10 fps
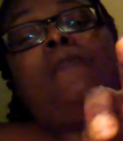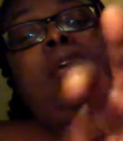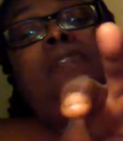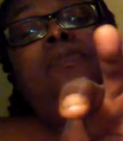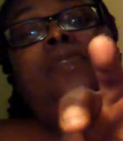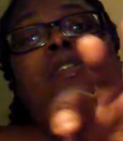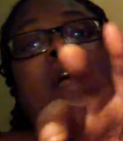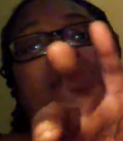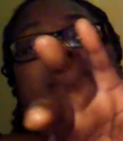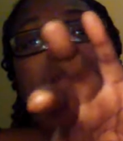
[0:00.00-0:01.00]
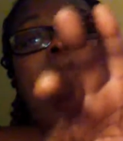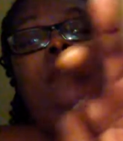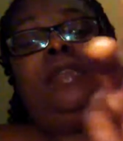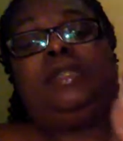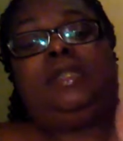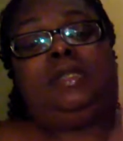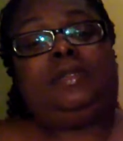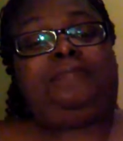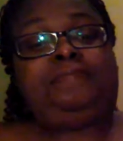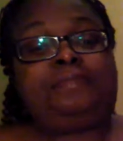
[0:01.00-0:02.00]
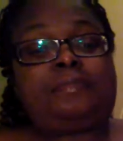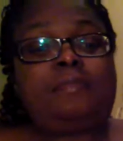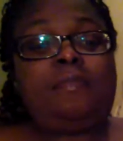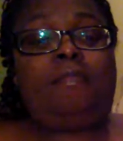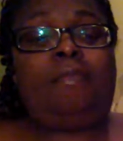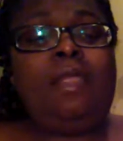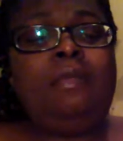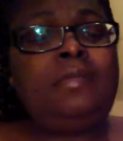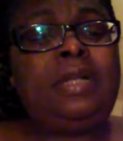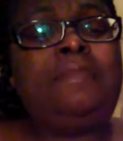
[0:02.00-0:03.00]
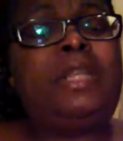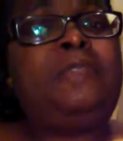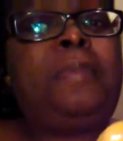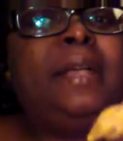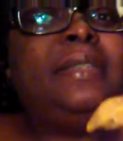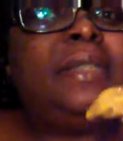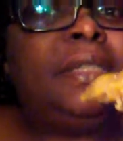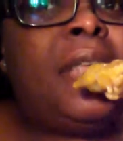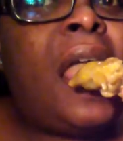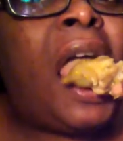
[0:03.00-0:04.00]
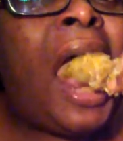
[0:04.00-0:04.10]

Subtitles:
that's real life experiences. Something that's priceless.